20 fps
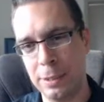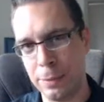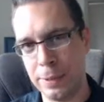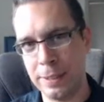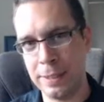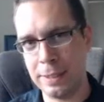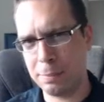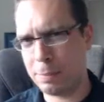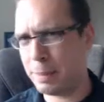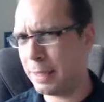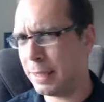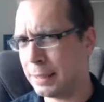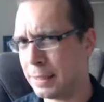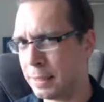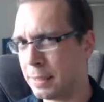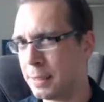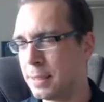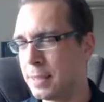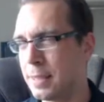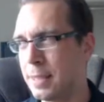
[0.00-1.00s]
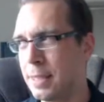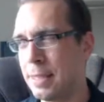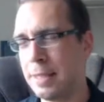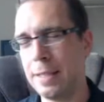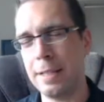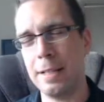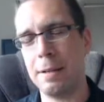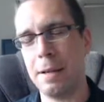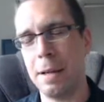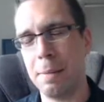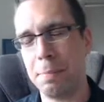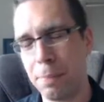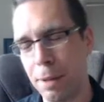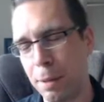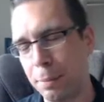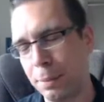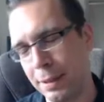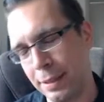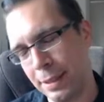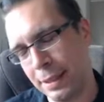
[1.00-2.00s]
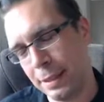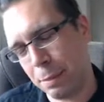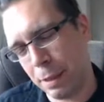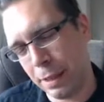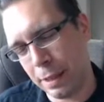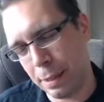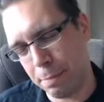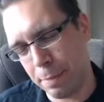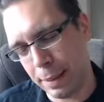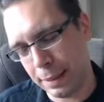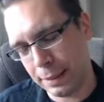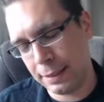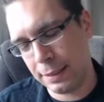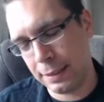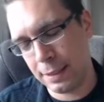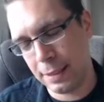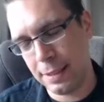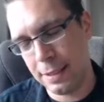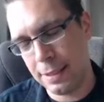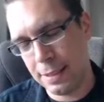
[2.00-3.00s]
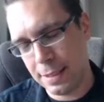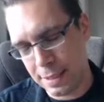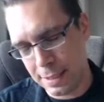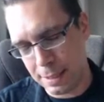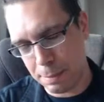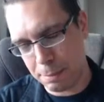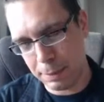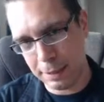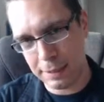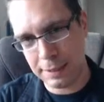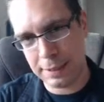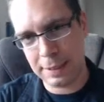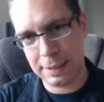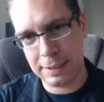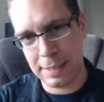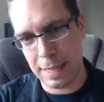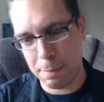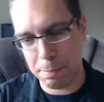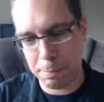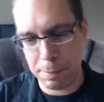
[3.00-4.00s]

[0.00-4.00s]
because it's probably the best, simplest example.